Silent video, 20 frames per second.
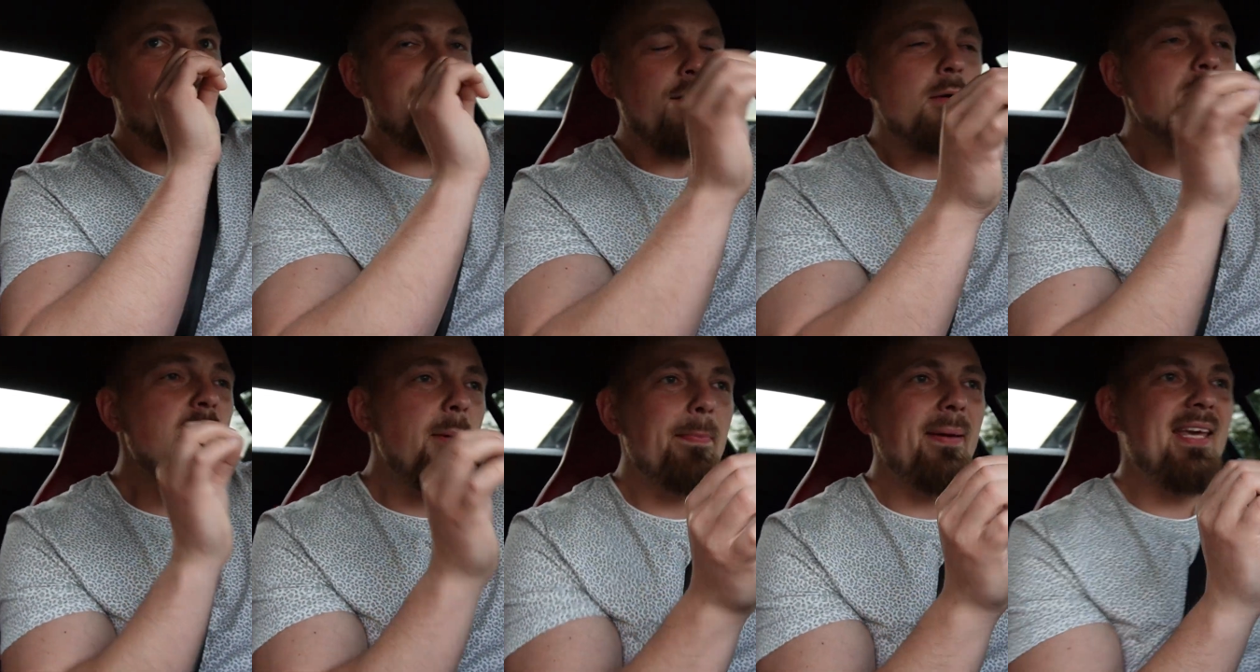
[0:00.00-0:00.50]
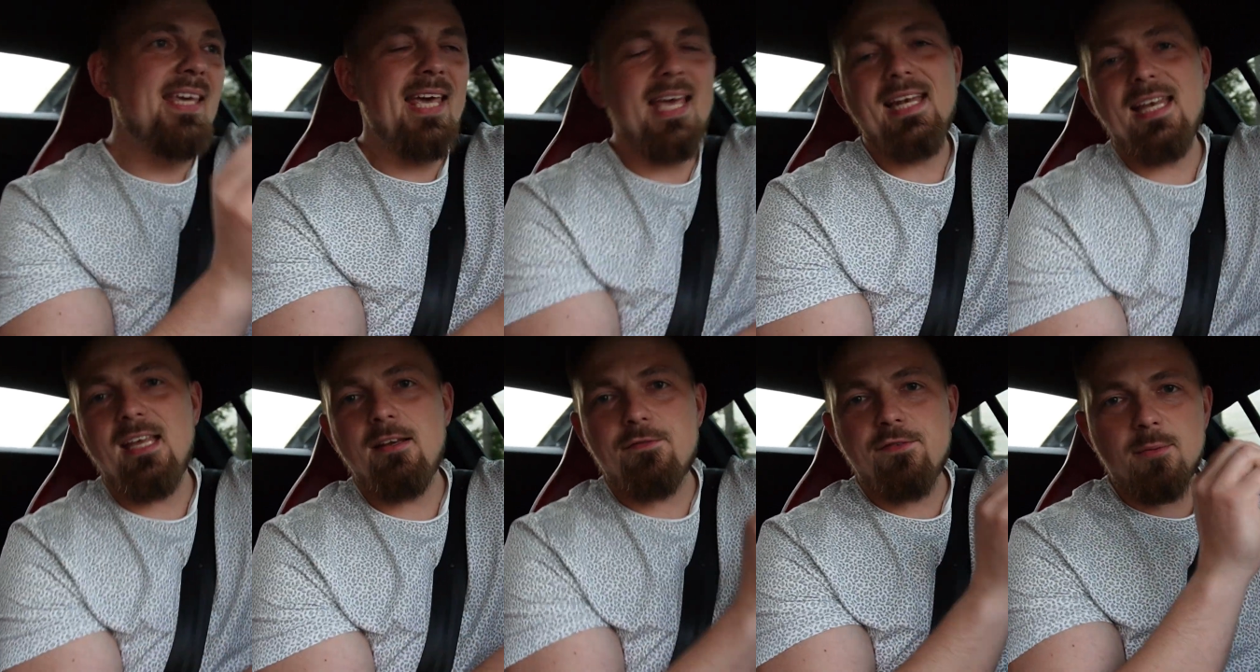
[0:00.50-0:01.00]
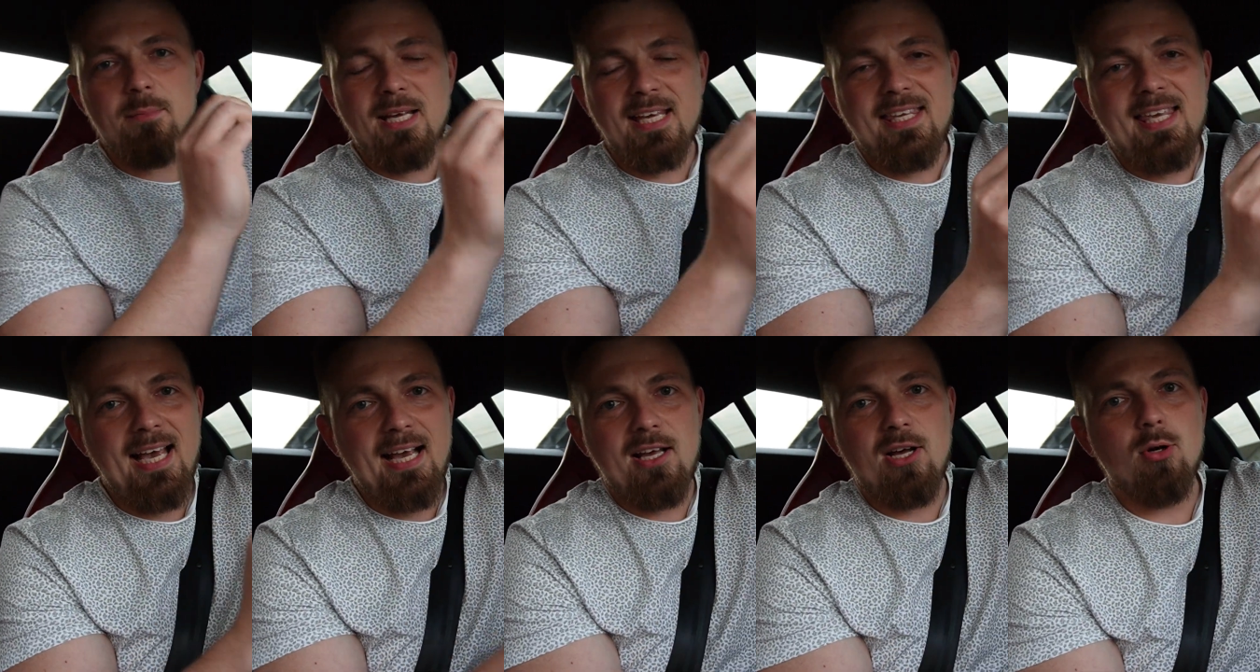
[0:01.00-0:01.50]
from the beginning, from the
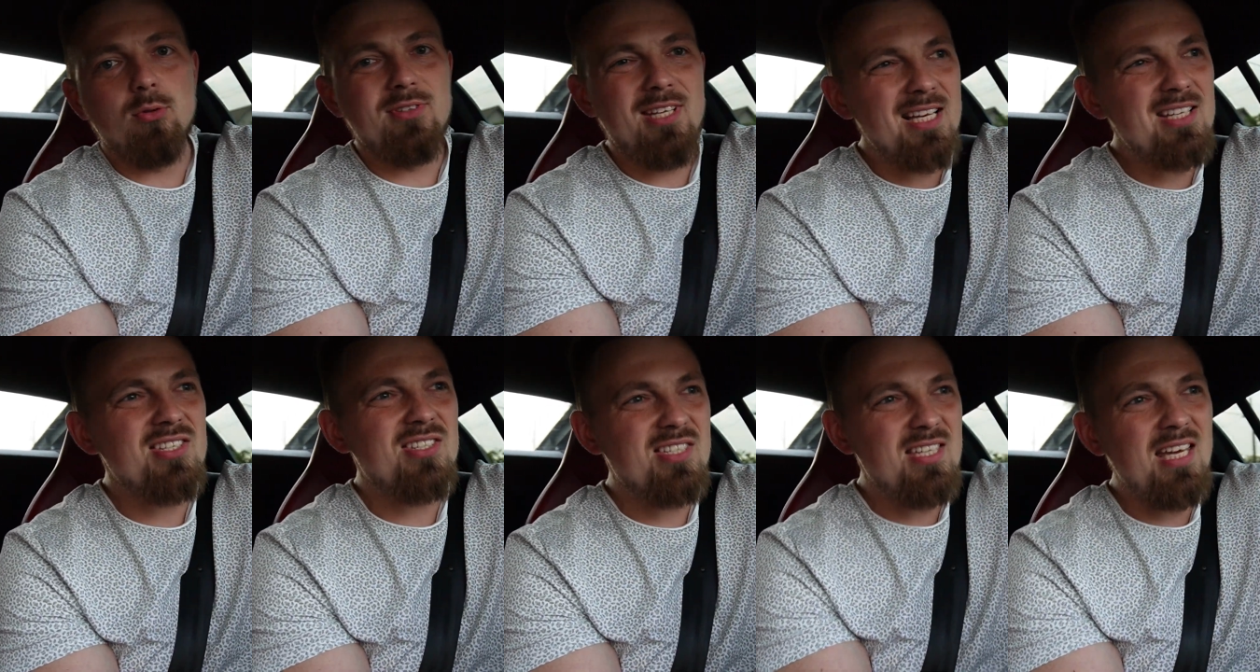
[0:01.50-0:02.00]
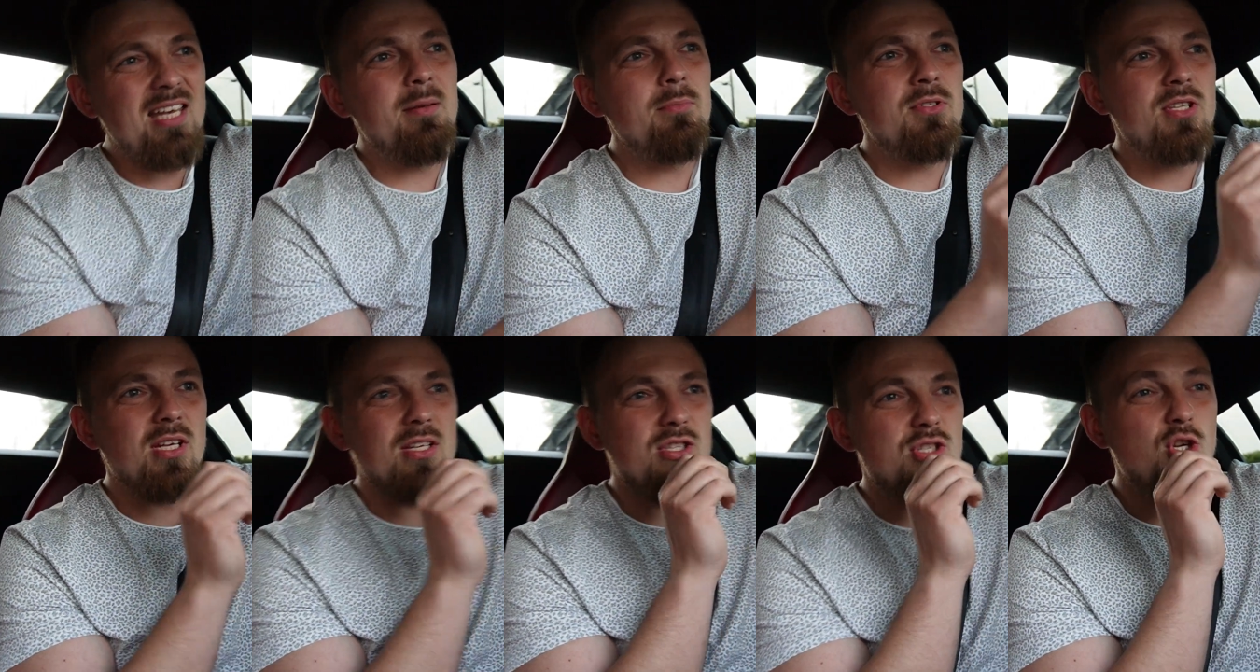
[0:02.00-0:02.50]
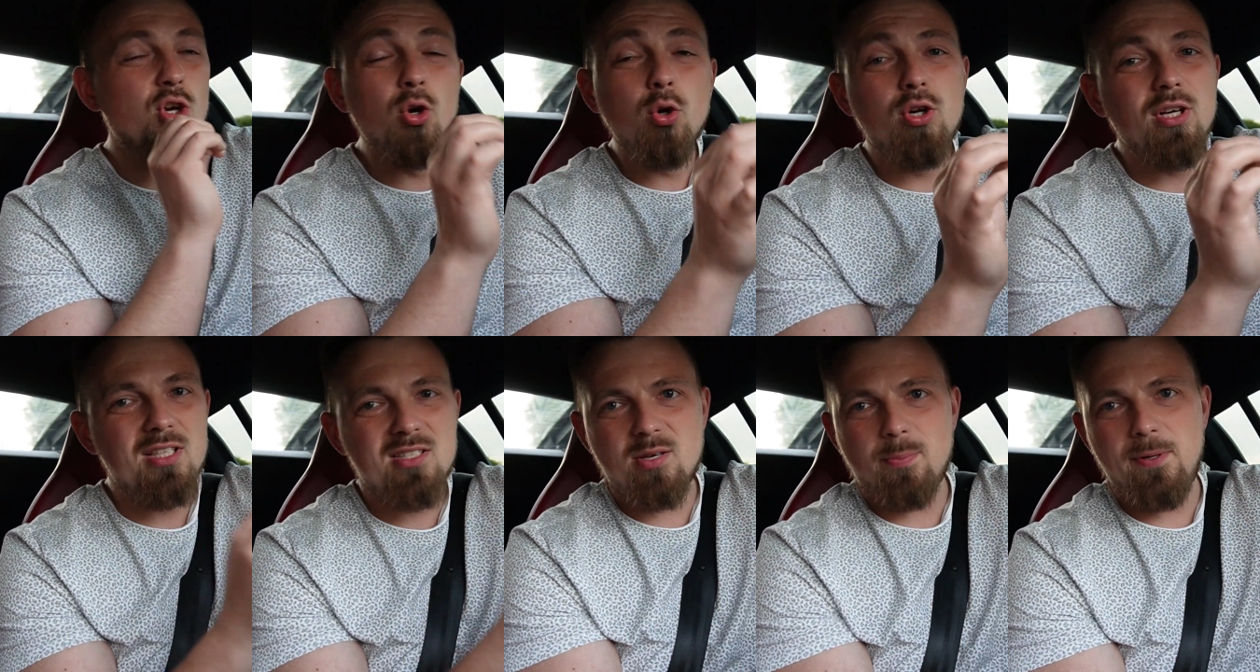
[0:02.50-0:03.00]
get-go, this seemed too
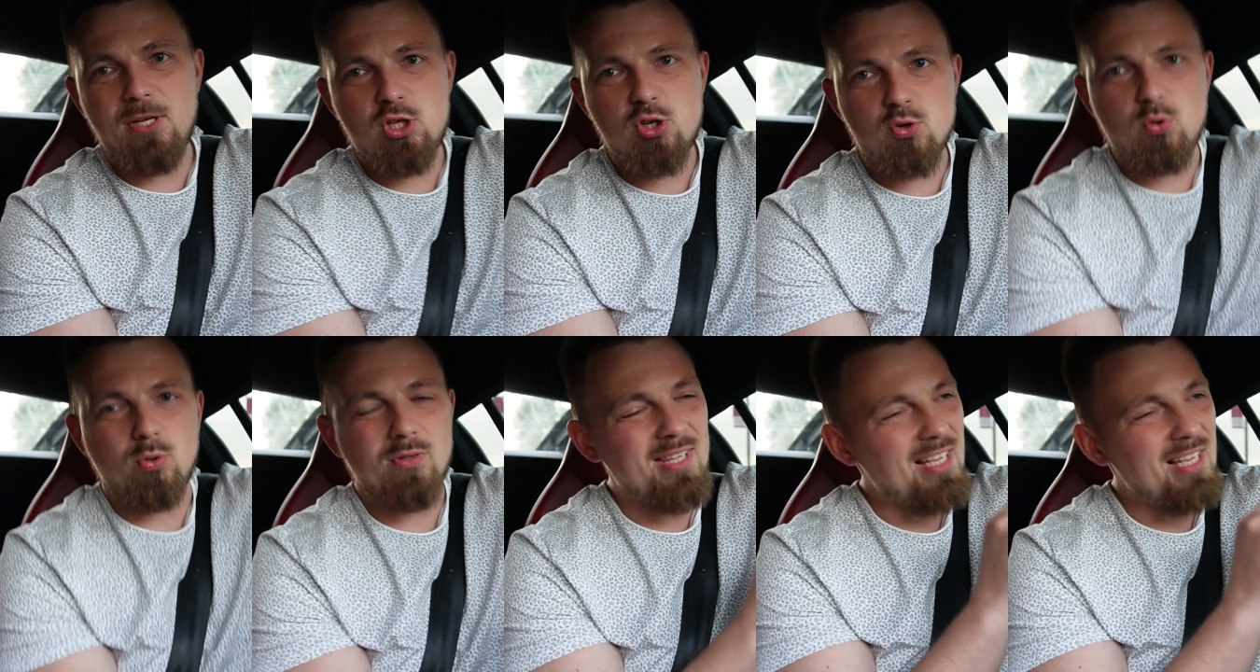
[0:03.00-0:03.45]
good to be true.